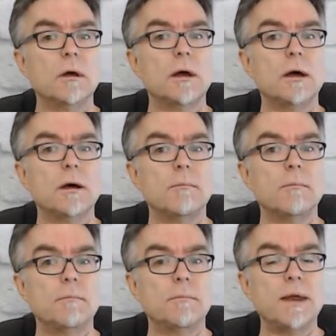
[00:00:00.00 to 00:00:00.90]
um,
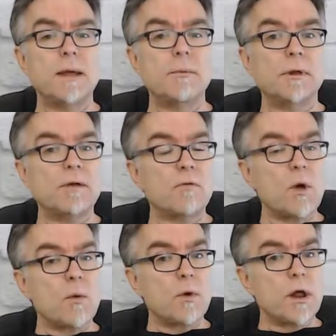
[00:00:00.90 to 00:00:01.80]
being able to give
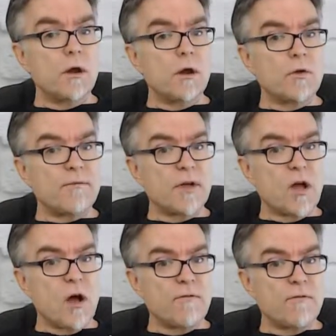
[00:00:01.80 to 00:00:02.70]
away $1 traffic
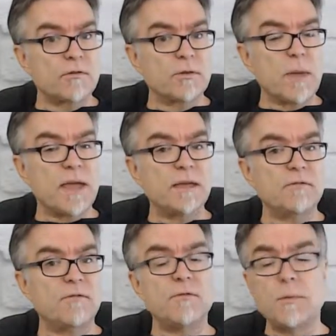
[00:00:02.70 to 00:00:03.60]
offers and making
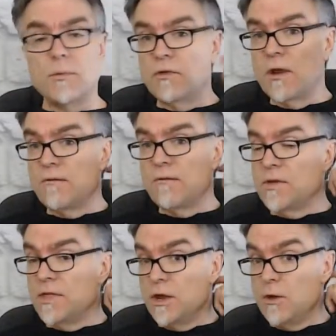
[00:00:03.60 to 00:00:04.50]
50% of
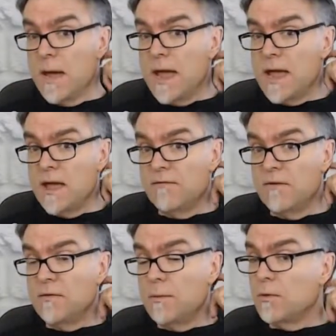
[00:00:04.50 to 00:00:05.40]
everything you make and
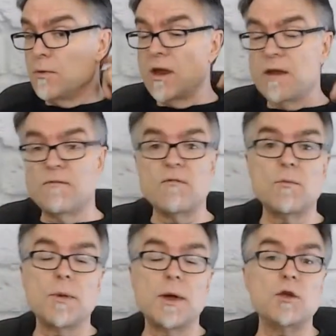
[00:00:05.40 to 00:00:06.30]
50% of
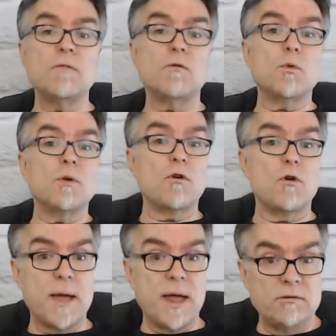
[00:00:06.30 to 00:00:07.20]
everybody you ever refer
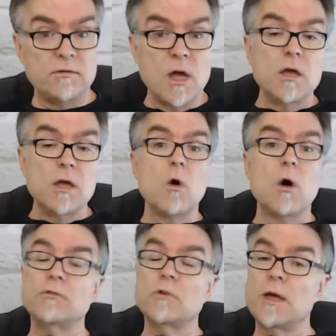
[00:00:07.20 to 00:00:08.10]
makes. You
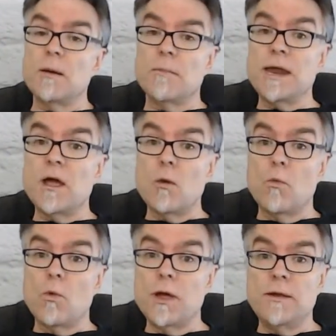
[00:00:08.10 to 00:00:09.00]
also get money
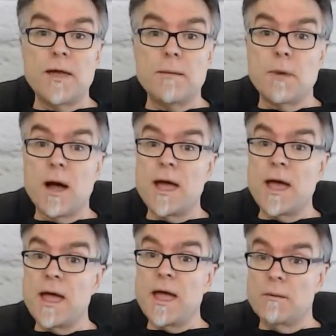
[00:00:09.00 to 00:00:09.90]
when they buy
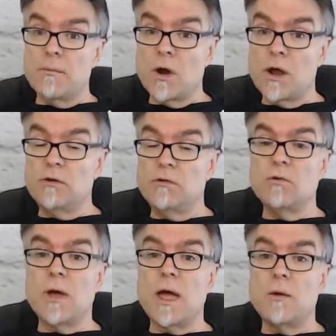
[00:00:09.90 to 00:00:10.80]
a upgrade
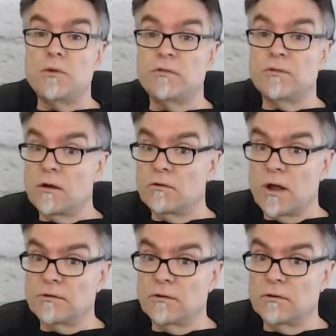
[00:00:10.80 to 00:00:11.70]
to a reseller's
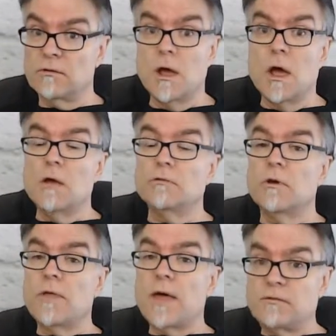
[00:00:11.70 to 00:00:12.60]
license.
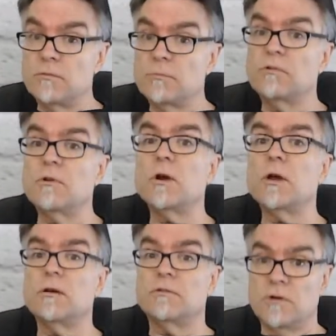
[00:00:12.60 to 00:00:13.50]
So that's some
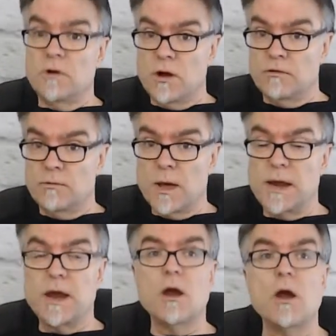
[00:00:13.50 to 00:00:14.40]
serious, serious
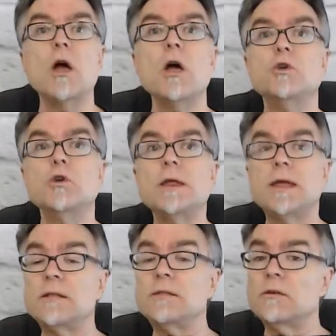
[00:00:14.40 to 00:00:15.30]
money here. You can
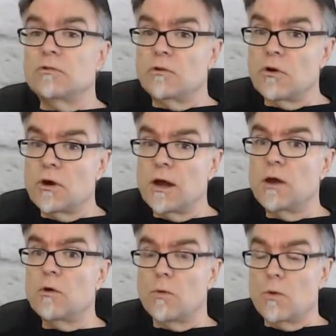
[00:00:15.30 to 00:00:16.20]
get this and turn it
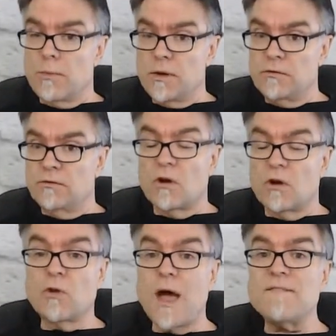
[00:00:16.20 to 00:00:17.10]
into a real business. Our
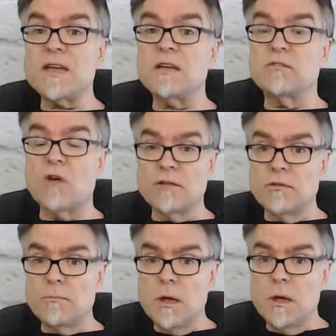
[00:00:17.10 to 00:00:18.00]
traffic is
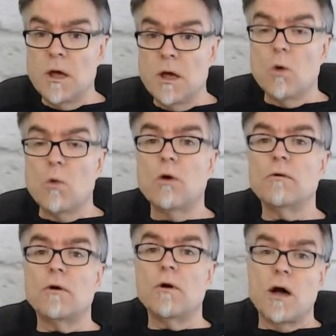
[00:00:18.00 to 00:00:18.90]
awesome.
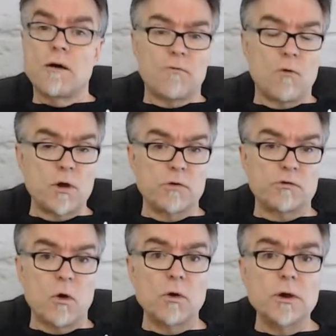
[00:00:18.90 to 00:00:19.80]
We're uh, four years
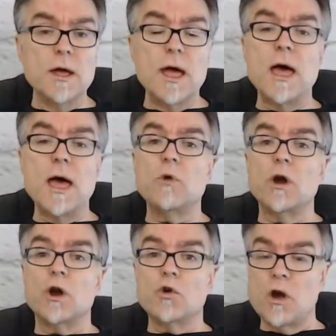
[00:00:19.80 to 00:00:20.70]
old and
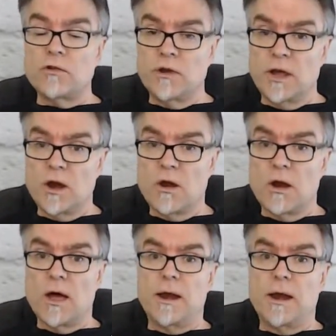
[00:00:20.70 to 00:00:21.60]
we're crushing it
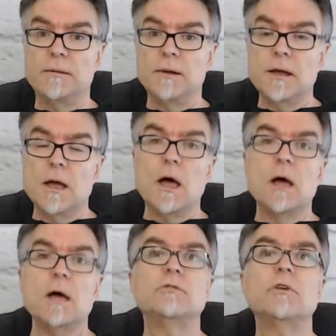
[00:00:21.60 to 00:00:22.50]
online.
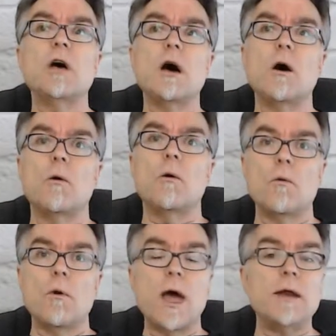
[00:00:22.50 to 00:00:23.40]
So,
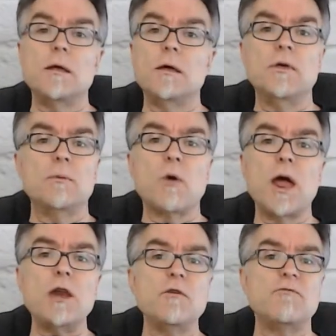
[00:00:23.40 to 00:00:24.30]
and the
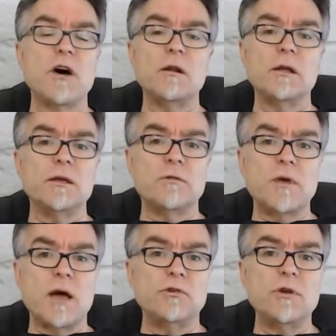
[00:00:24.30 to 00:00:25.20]
brand new funnel is
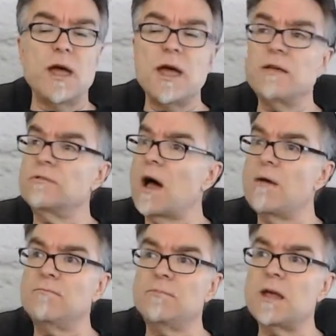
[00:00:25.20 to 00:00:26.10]
up two days.
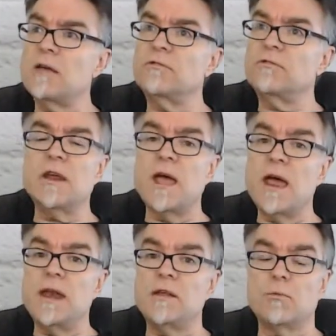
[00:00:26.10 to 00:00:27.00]
I've tested it
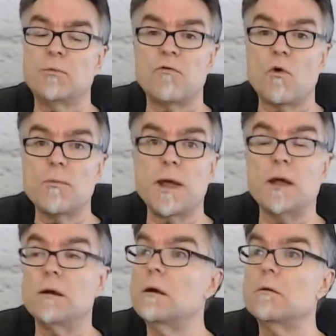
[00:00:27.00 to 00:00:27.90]
and it's
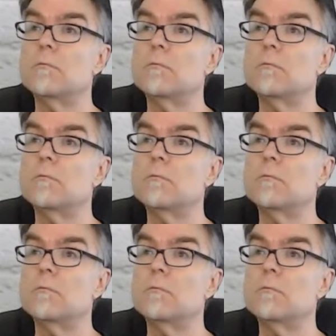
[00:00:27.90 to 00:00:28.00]
performing